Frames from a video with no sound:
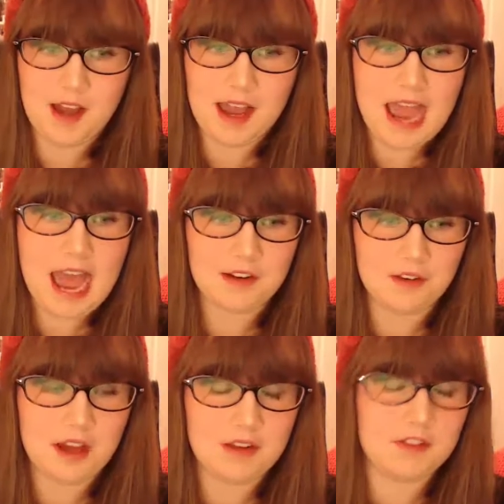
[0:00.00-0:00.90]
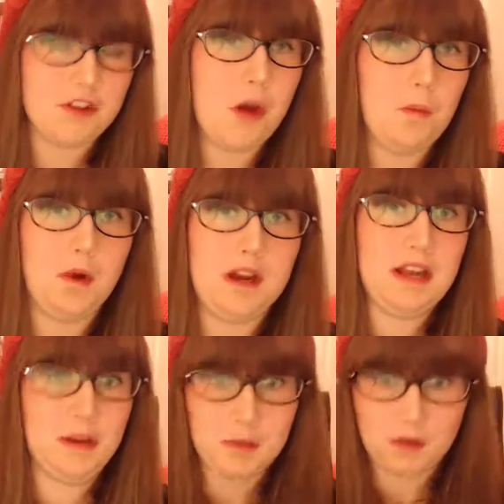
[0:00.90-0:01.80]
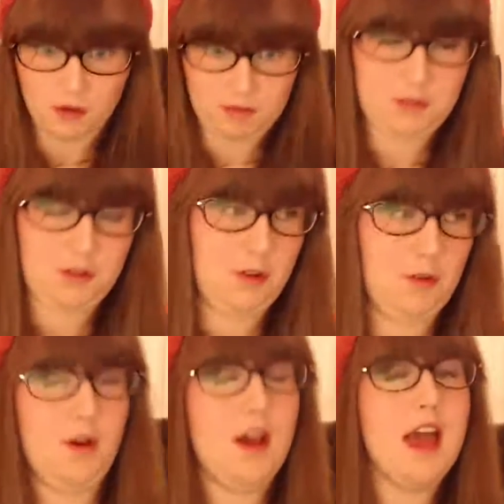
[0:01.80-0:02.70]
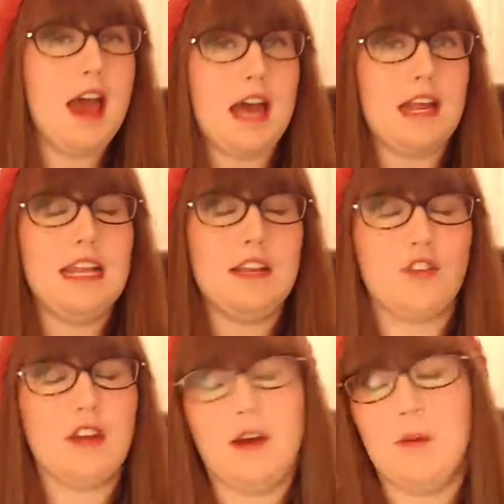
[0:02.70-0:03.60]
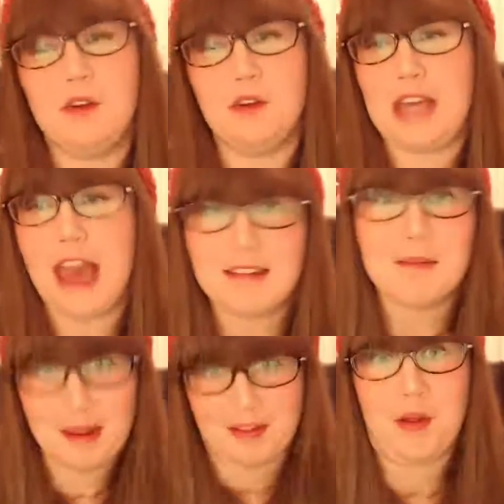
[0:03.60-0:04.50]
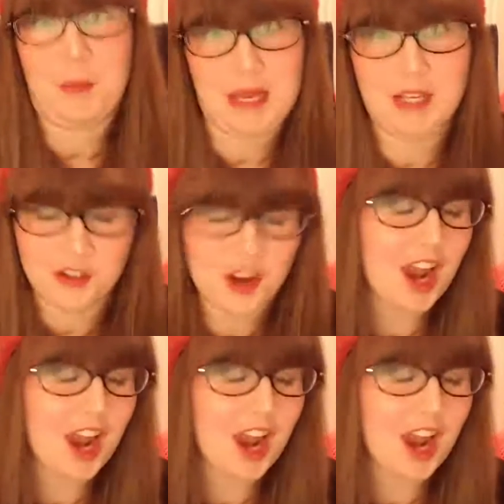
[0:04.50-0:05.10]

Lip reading: I had kind of a time where I'd end up in hospital, and I went on a gassy Mexican binge.